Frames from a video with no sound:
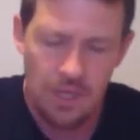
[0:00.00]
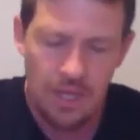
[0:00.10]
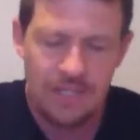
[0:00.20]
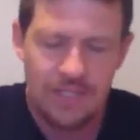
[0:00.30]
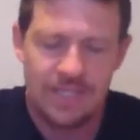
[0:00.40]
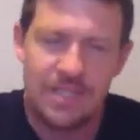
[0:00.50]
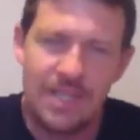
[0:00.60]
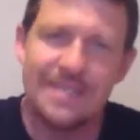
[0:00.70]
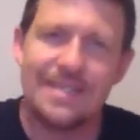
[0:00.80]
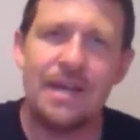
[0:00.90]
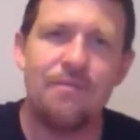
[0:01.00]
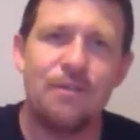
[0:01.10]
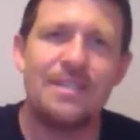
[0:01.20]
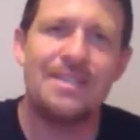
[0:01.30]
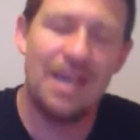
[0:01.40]
He says this
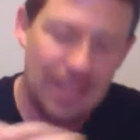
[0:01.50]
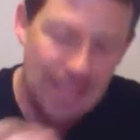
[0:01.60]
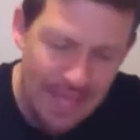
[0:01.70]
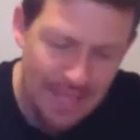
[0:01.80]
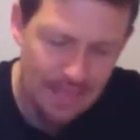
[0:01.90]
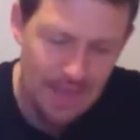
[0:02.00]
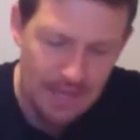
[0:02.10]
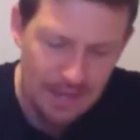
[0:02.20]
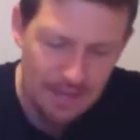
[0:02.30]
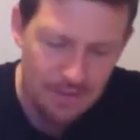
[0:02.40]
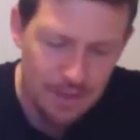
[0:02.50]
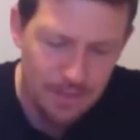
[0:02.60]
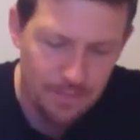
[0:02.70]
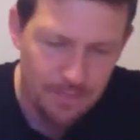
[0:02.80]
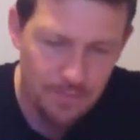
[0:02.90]
covenant's not like that covenant
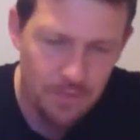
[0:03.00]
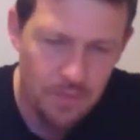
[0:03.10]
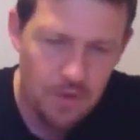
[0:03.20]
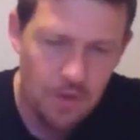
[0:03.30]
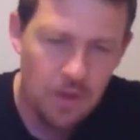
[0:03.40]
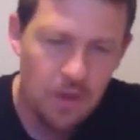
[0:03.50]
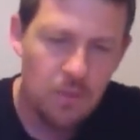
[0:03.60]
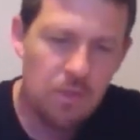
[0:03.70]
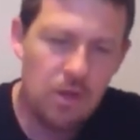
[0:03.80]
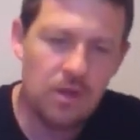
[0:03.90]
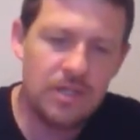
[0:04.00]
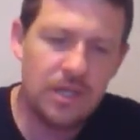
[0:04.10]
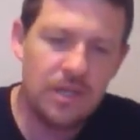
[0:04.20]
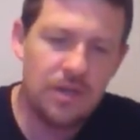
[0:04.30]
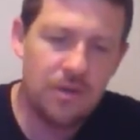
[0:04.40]
because
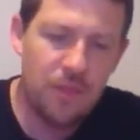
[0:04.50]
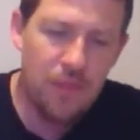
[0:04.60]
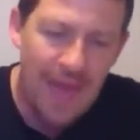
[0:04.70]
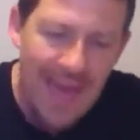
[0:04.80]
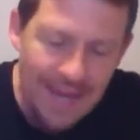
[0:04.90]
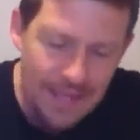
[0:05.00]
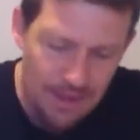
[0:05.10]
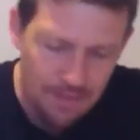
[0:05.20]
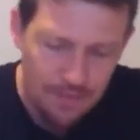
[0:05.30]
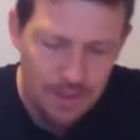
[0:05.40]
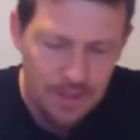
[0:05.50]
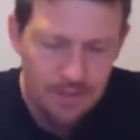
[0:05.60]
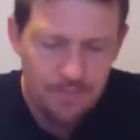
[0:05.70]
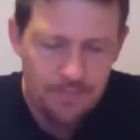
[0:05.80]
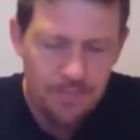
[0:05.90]
under that covenant,
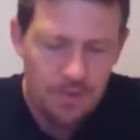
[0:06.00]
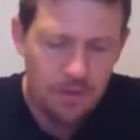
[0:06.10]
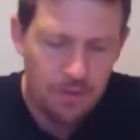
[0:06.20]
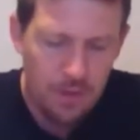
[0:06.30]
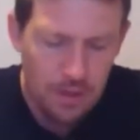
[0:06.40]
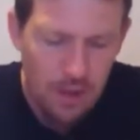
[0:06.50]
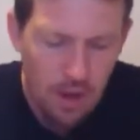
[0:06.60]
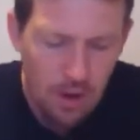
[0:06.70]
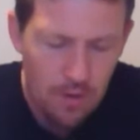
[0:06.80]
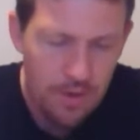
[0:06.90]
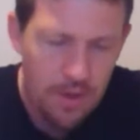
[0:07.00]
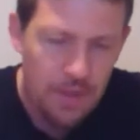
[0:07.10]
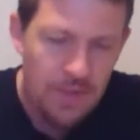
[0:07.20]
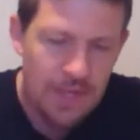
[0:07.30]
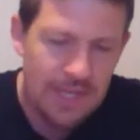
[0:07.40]
under the law,
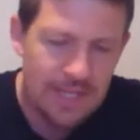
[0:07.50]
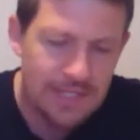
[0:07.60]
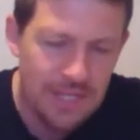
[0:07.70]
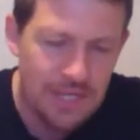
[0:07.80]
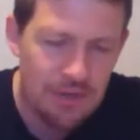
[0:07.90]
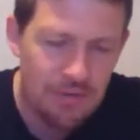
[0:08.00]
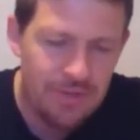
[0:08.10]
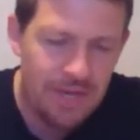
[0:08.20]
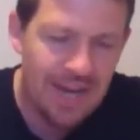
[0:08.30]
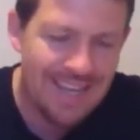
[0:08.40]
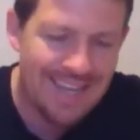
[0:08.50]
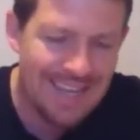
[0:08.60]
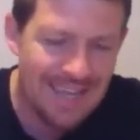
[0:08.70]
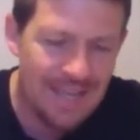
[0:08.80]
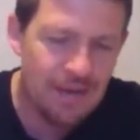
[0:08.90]
they continued not
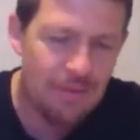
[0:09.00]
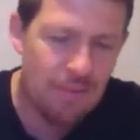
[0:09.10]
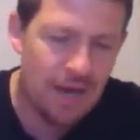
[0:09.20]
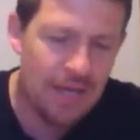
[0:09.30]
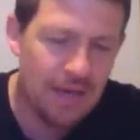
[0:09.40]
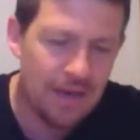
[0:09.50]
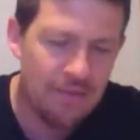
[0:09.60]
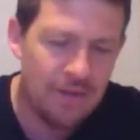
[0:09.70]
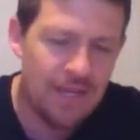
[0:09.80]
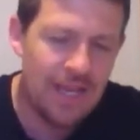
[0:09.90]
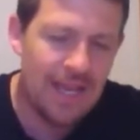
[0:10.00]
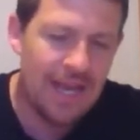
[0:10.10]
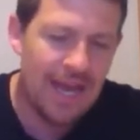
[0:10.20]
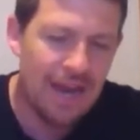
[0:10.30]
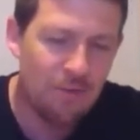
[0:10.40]
in my covenant,
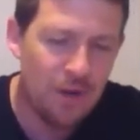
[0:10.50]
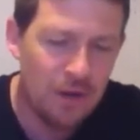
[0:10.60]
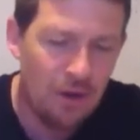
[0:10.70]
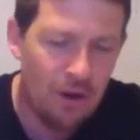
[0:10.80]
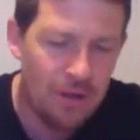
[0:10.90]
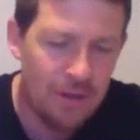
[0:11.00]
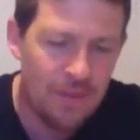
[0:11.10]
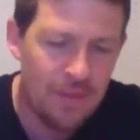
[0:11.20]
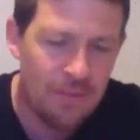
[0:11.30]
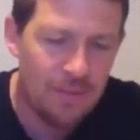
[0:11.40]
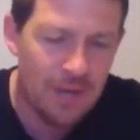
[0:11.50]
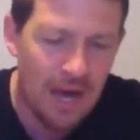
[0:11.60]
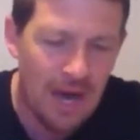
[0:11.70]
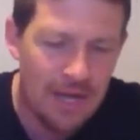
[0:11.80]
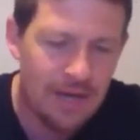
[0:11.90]
and I regarded them
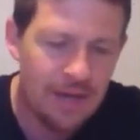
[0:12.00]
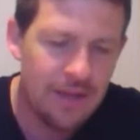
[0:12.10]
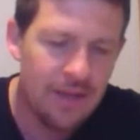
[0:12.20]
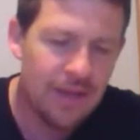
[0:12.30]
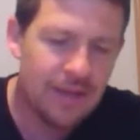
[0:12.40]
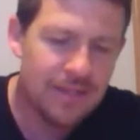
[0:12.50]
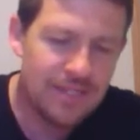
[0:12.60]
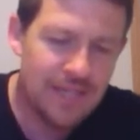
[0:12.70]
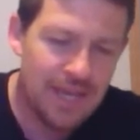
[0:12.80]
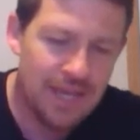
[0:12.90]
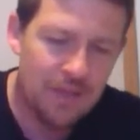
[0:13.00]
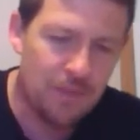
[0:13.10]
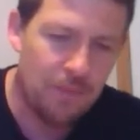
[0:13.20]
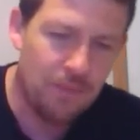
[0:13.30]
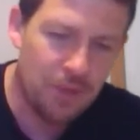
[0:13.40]
not, saith
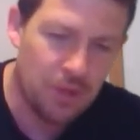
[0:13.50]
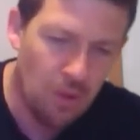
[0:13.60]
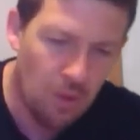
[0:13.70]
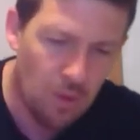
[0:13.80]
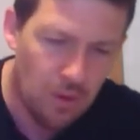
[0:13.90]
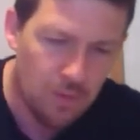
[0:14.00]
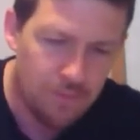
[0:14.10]
the Lord.